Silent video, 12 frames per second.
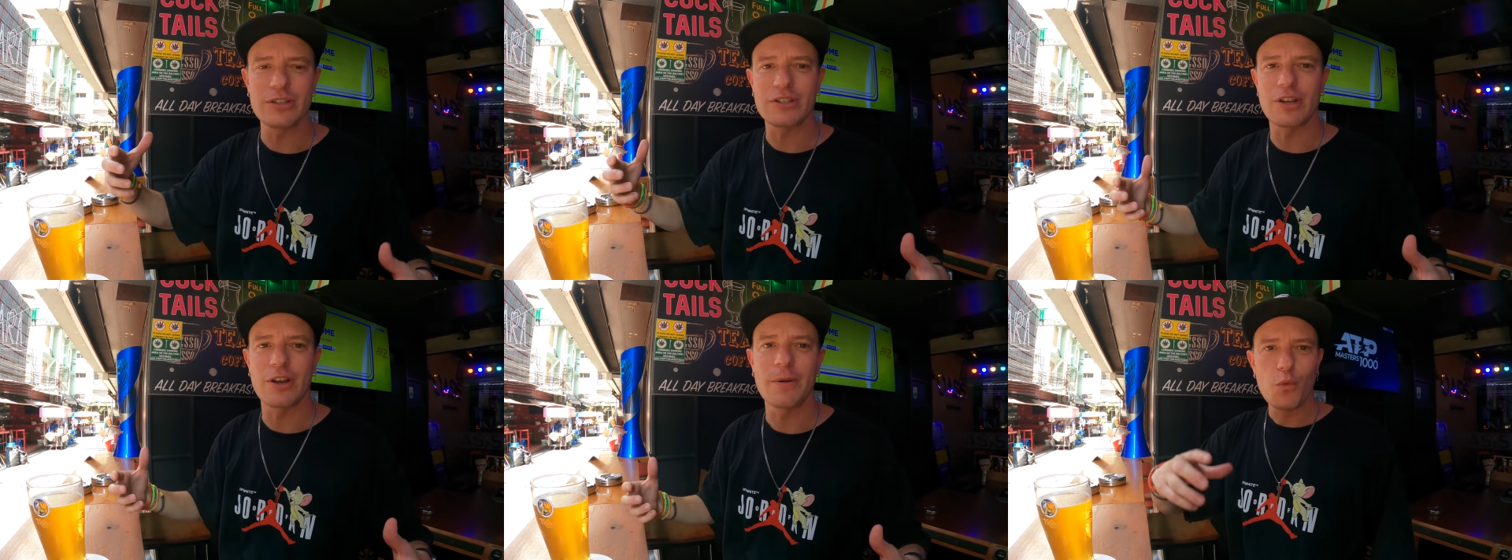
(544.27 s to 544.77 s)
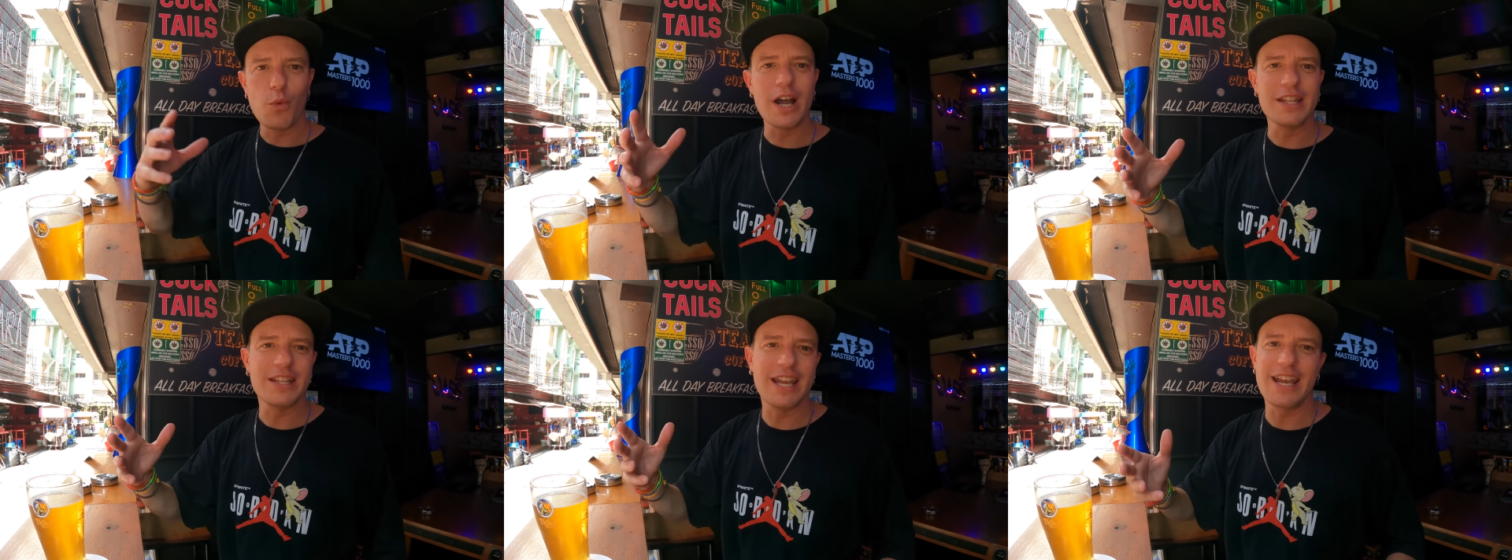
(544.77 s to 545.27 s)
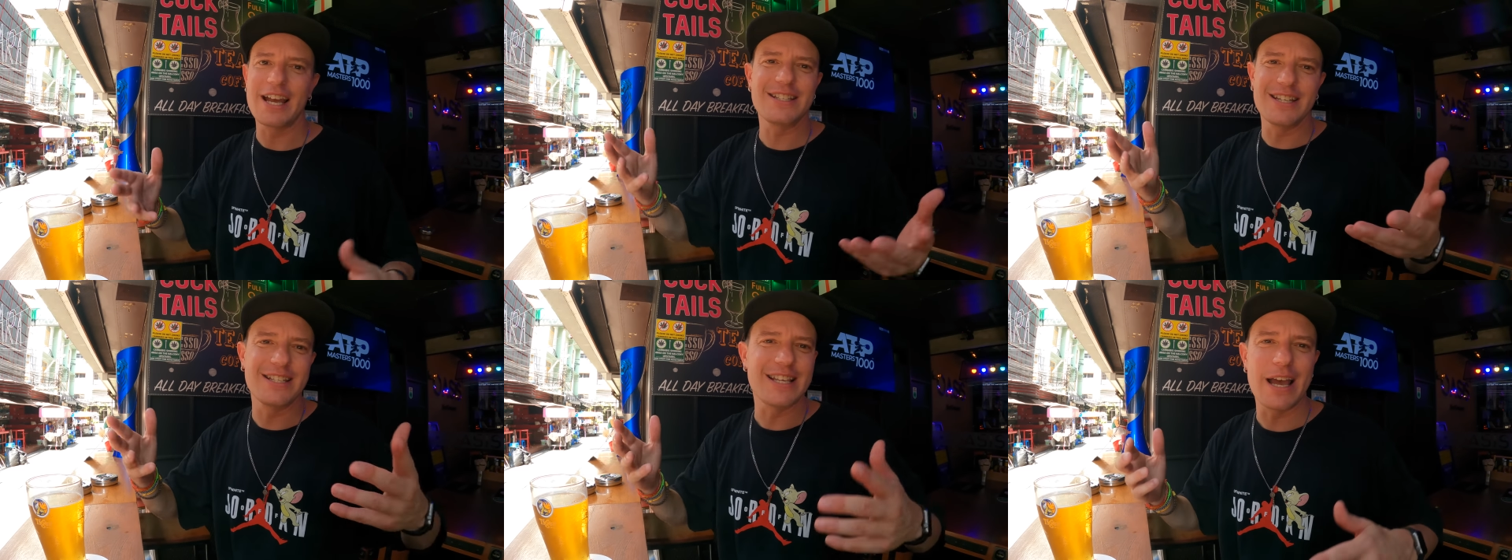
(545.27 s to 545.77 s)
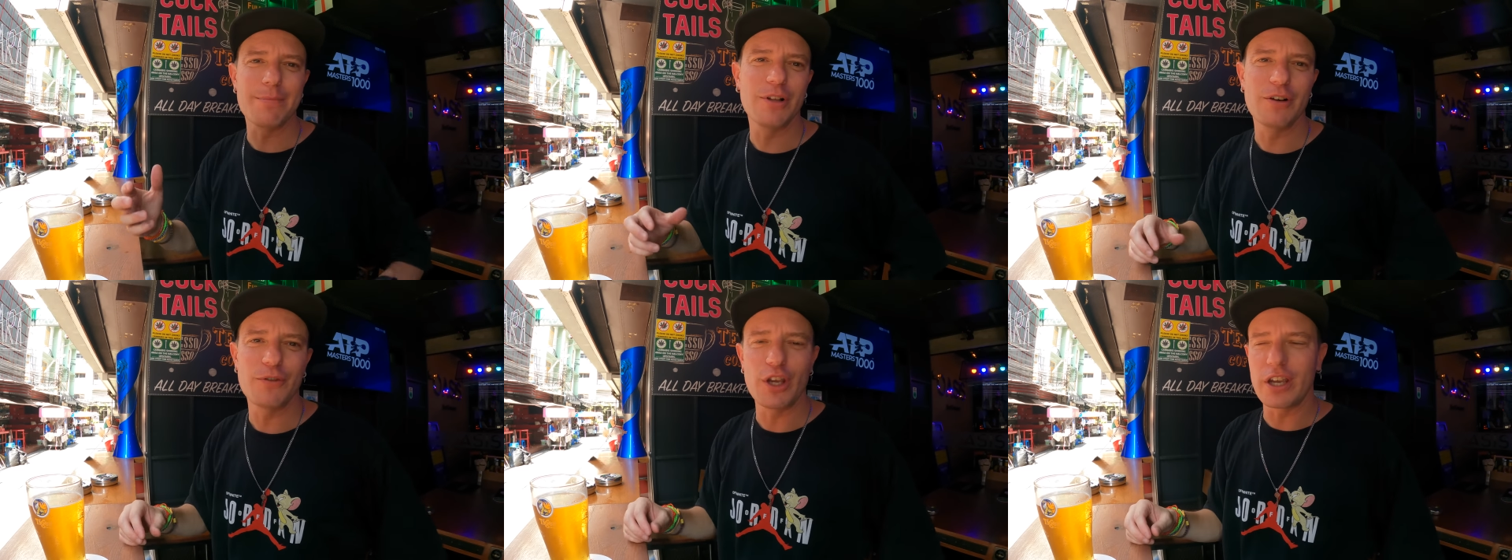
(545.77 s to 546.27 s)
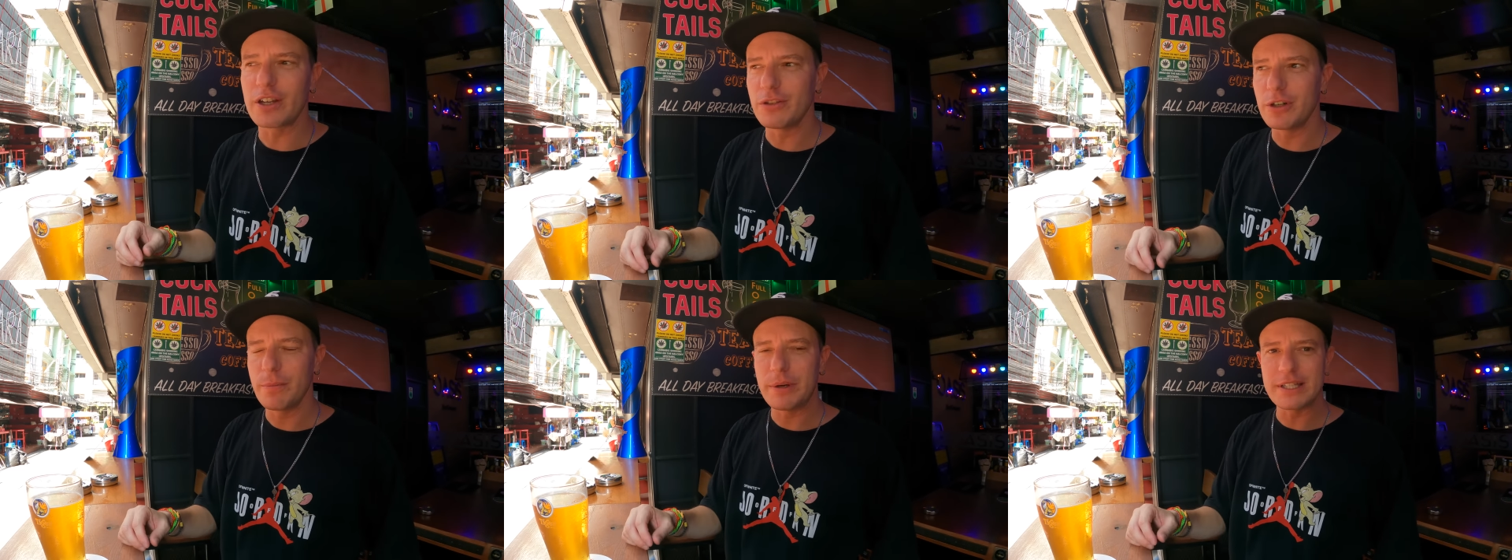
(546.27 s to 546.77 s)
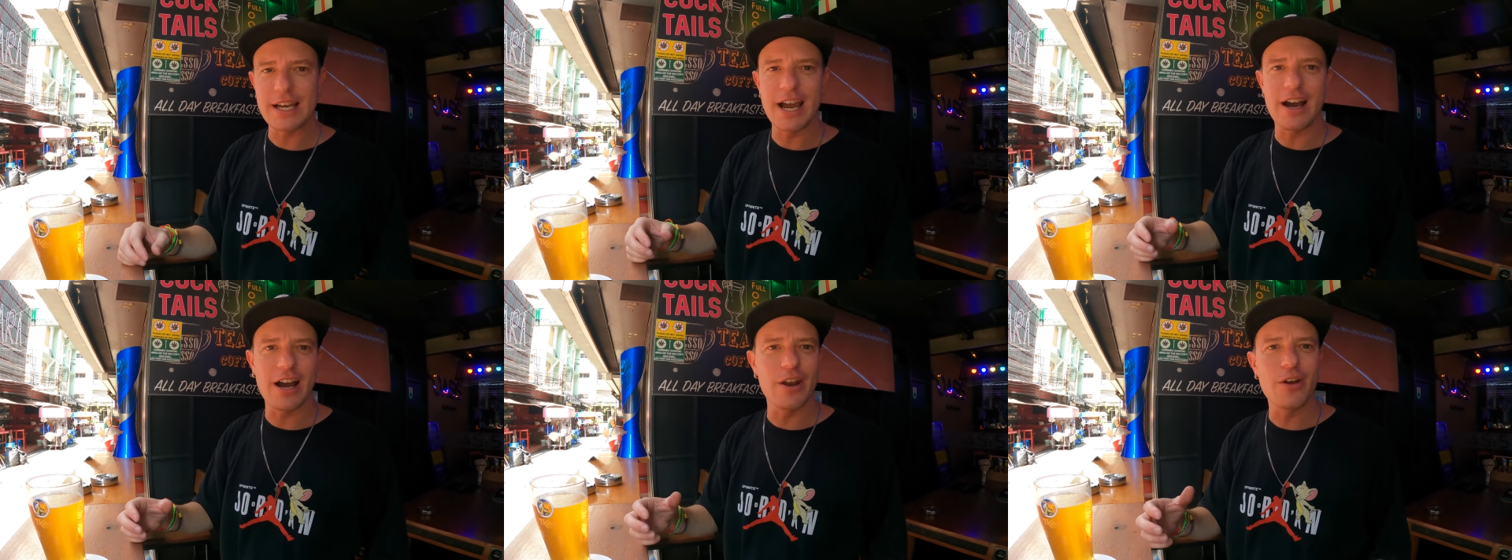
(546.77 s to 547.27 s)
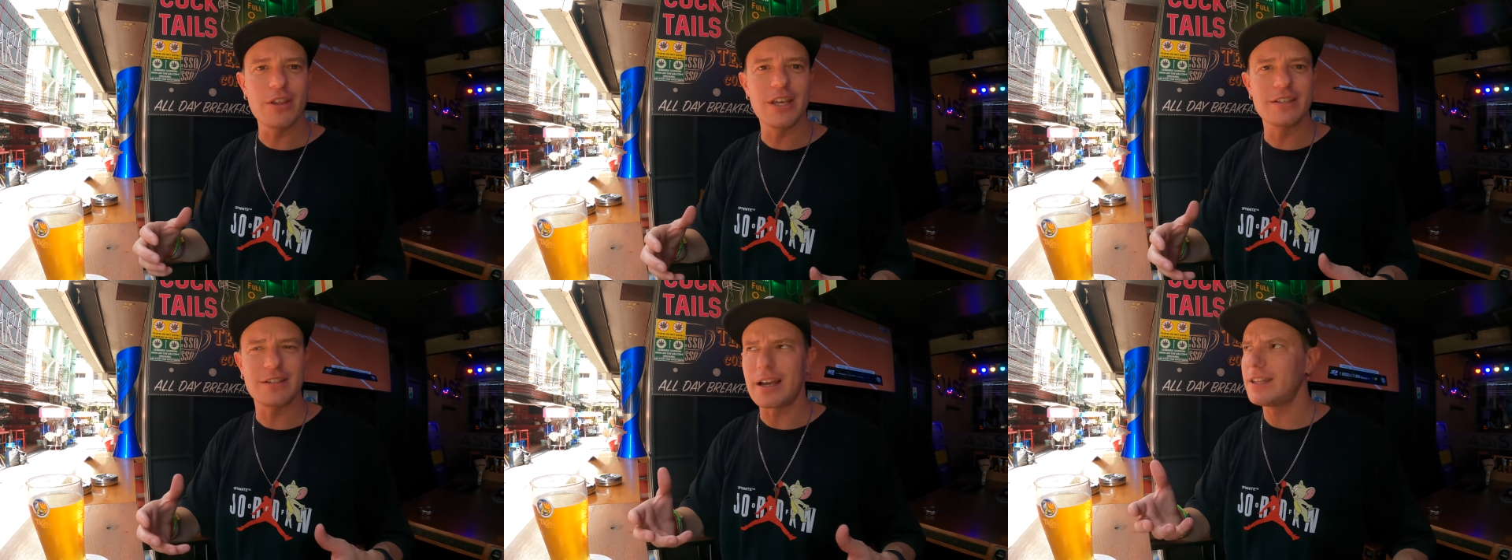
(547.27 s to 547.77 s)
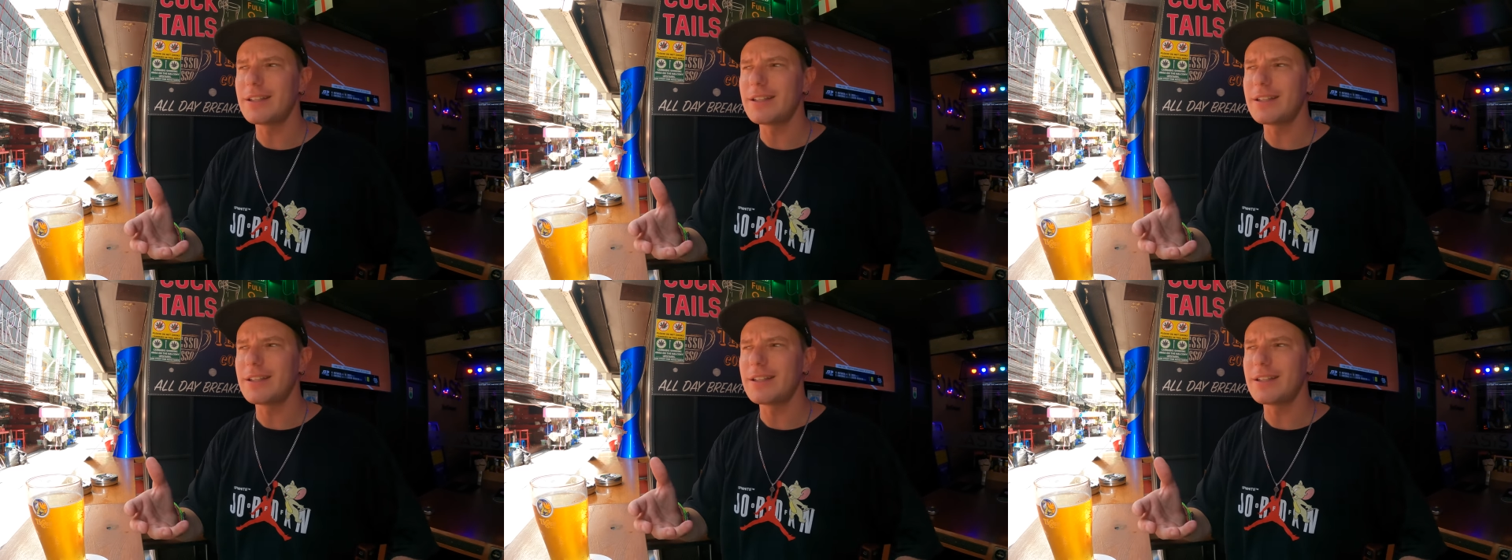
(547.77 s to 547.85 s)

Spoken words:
So one thing, as an example of what you can do in Pattaya, I know there's